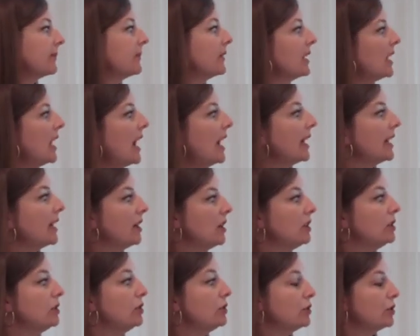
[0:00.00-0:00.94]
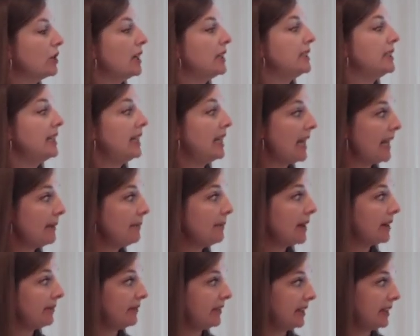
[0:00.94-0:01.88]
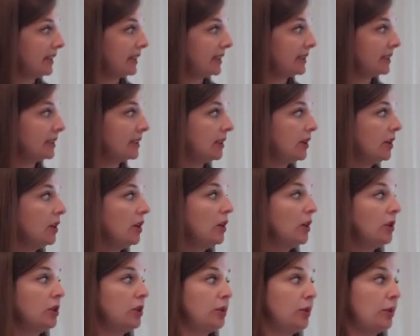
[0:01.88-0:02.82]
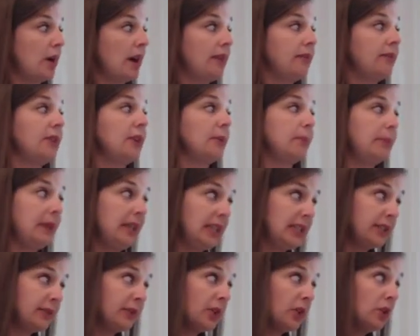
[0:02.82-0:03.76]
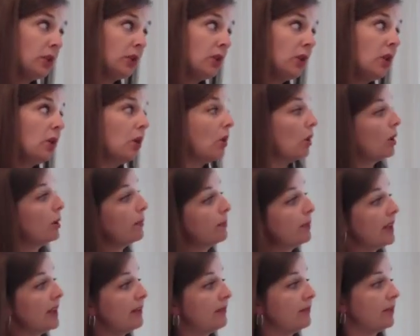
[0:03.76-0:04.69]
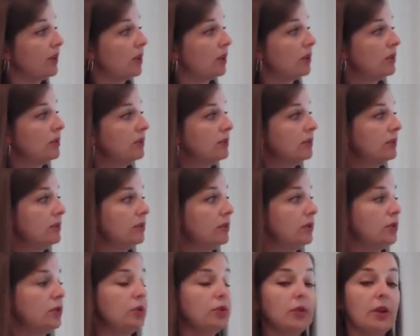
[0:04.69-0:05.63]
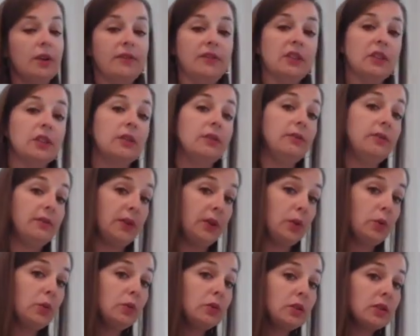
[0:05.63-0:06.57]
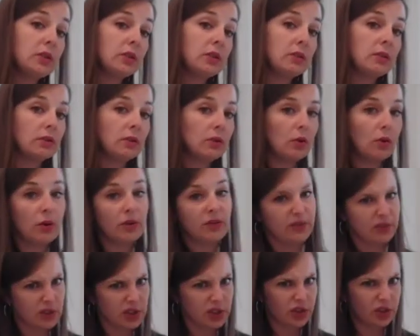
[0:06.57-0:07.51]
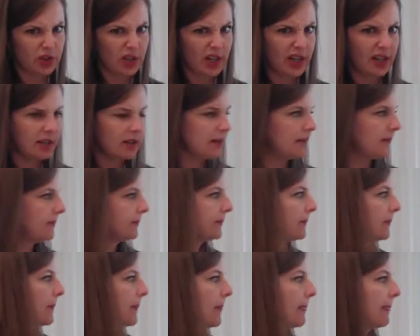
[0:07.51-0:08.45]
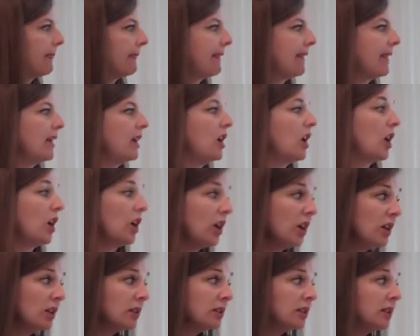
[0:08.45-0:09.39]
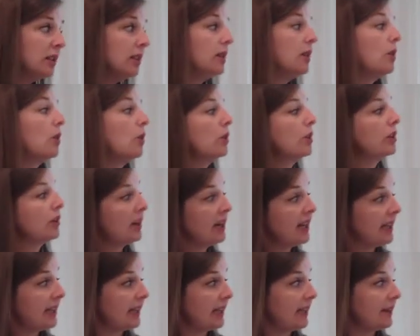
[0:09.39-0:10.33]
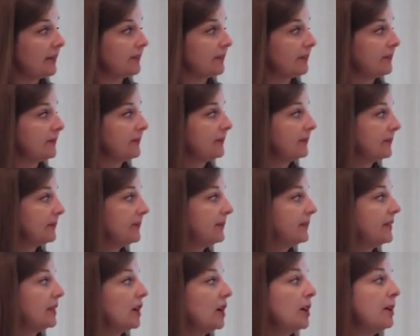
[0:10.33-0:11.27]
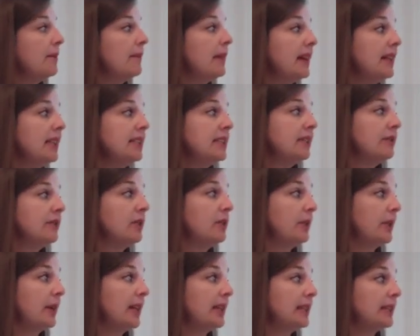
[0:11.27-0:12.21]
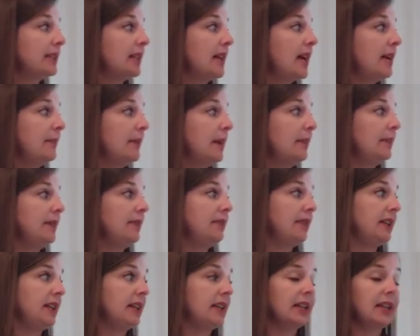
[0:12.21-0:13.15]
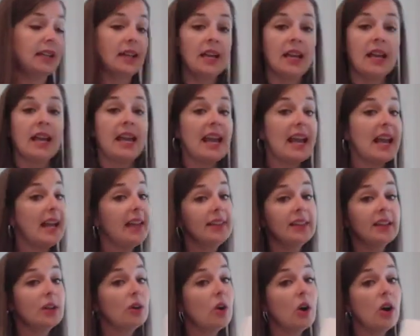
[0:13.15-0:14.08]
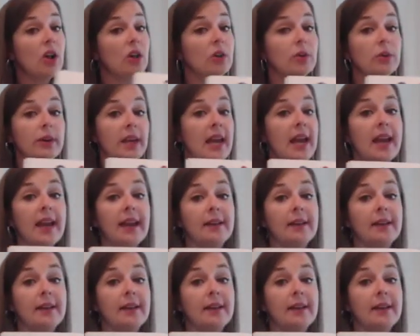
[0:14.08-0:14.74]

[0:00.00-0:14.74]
I can also try to name my feelings. Do I feel peaceful or playful? Do I feel confused or frustrated? Hurt or cranky? There are many different ways I may be feeling, and they're all okay.